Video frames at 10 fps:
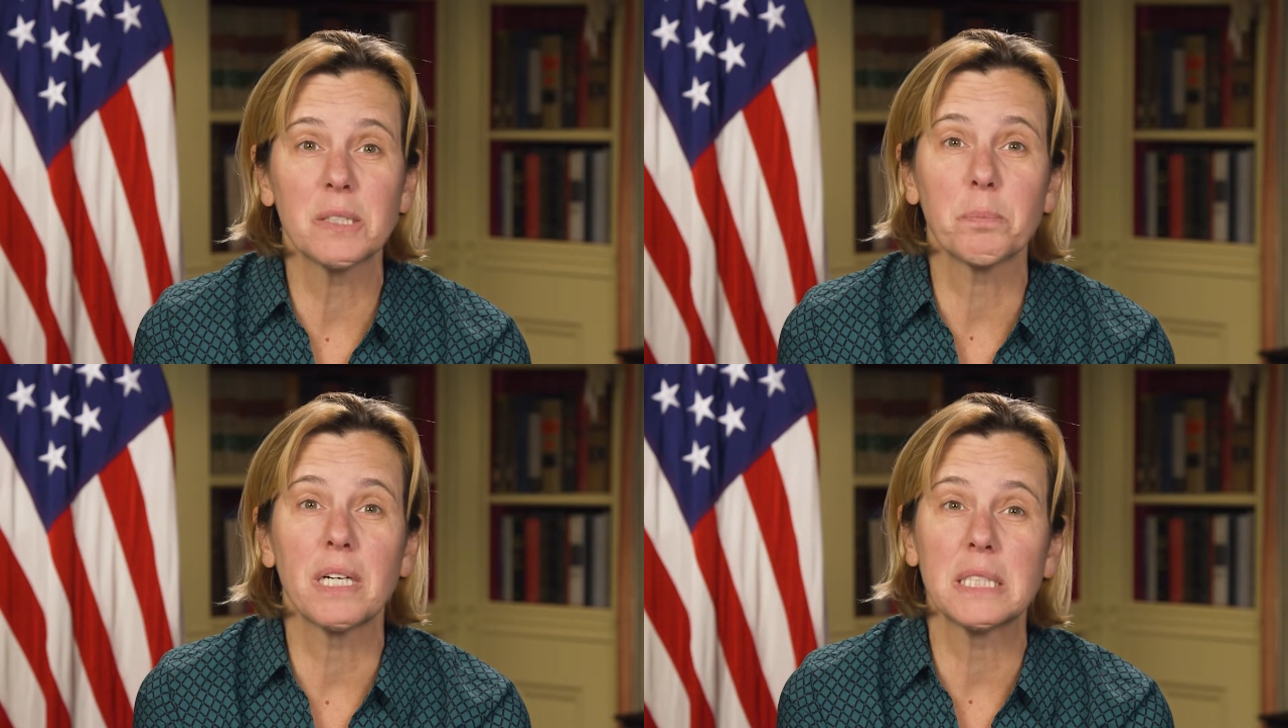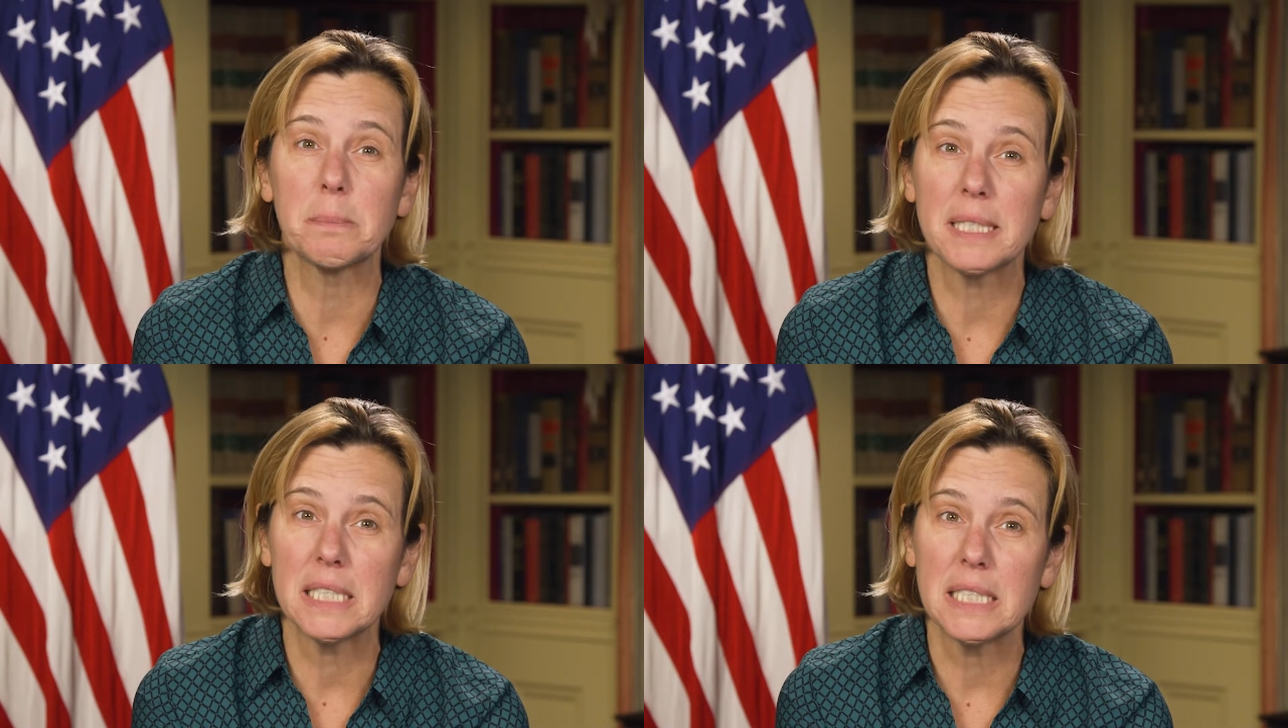
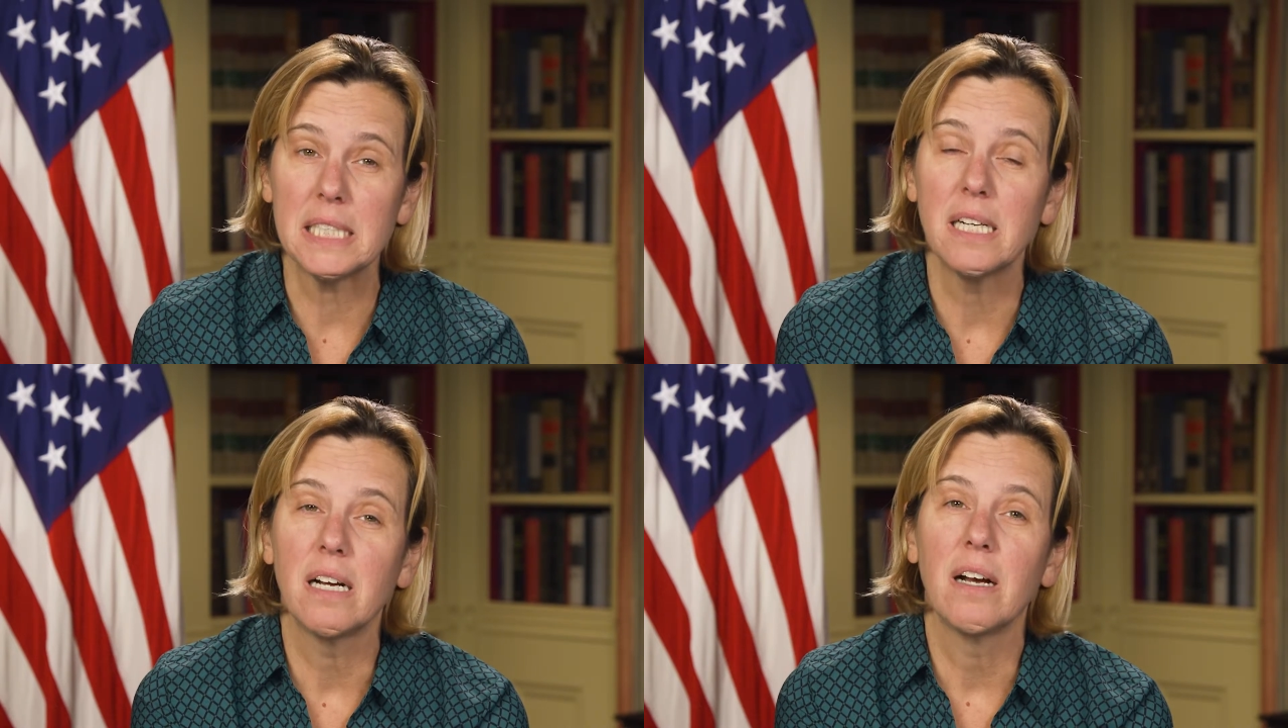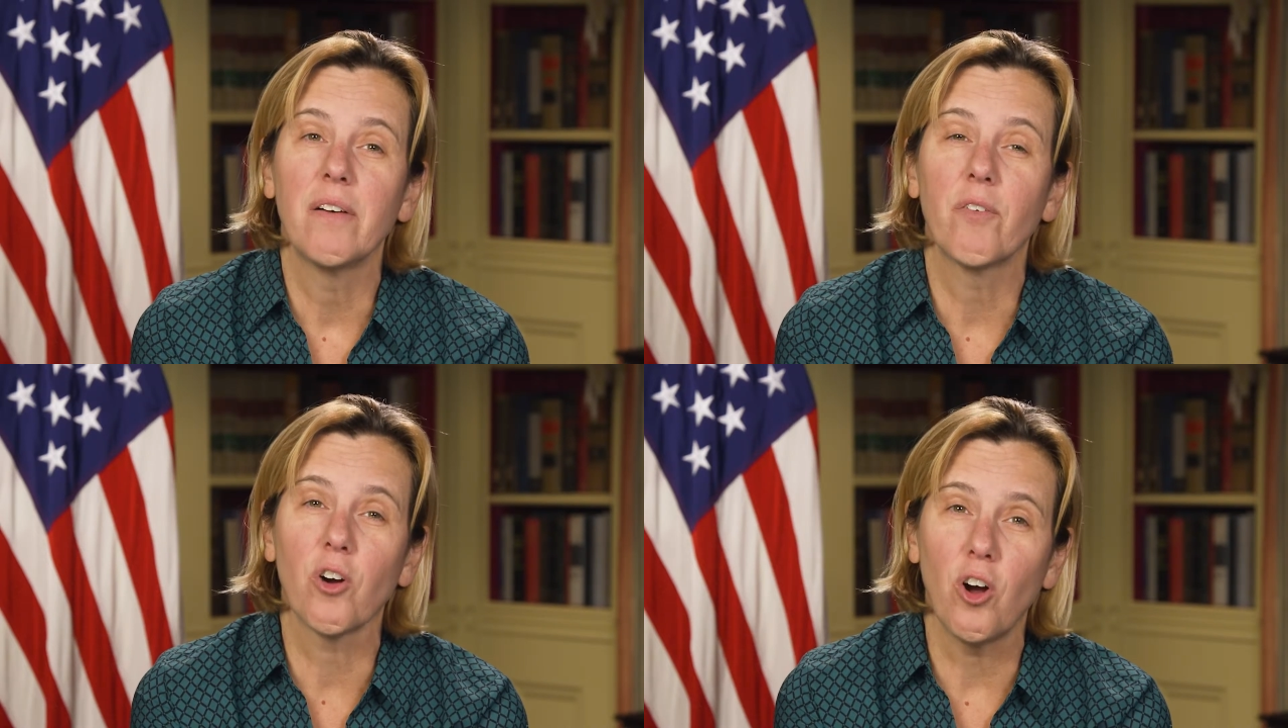prosperity
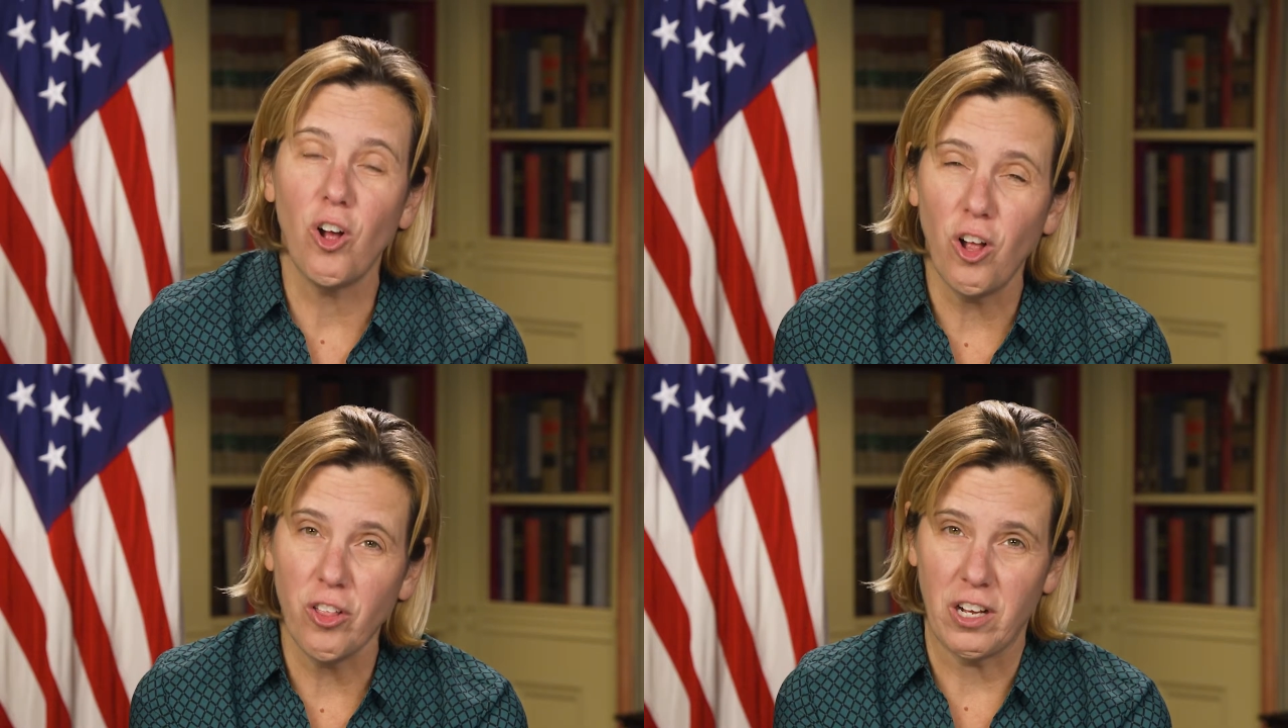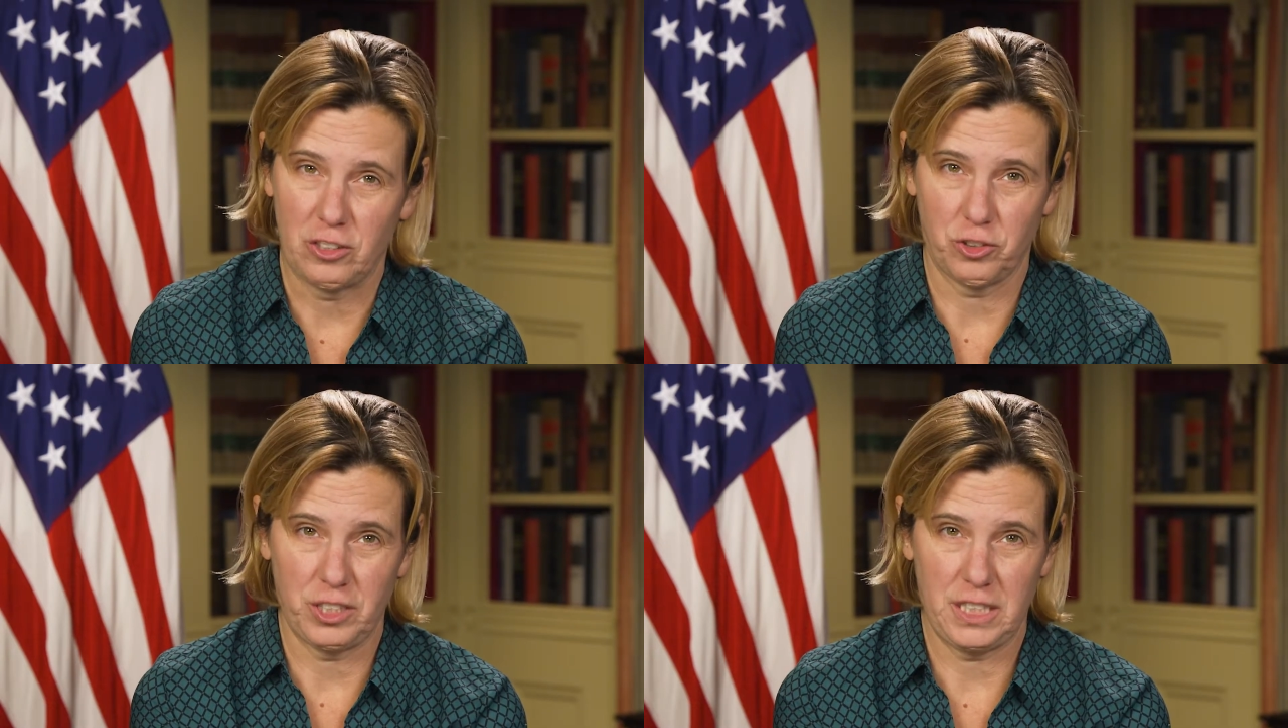for all
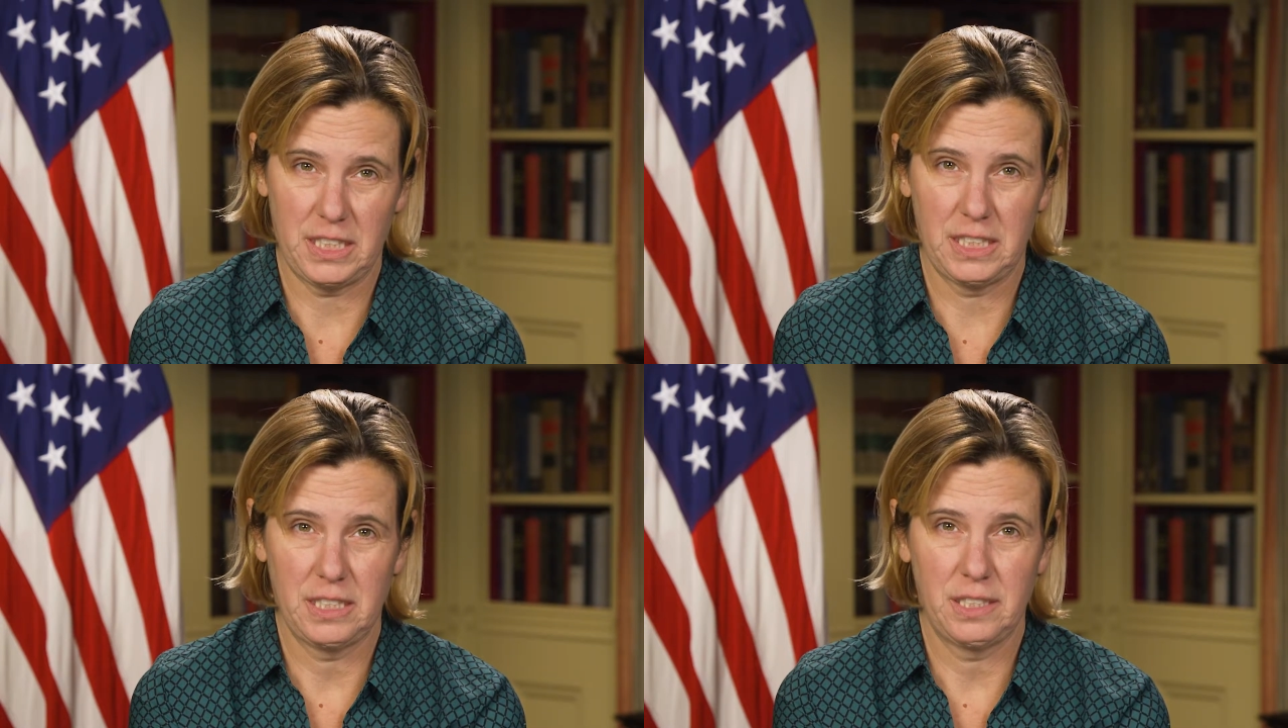countries.